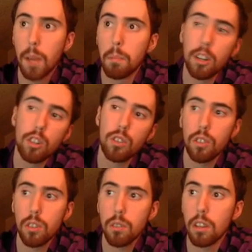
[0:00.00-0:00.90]
make sure to
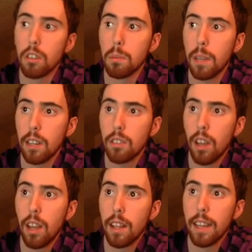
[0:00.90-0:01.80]
loot those because
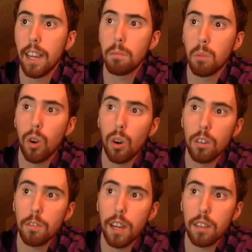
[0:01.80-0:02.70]
they have more
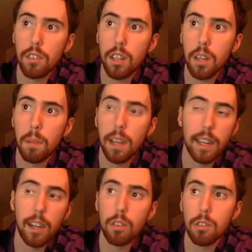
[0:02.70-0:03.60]
artifacts in them. And they
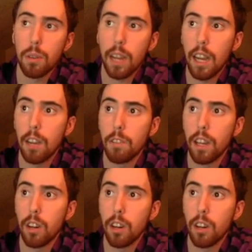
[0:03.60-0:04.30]
also have an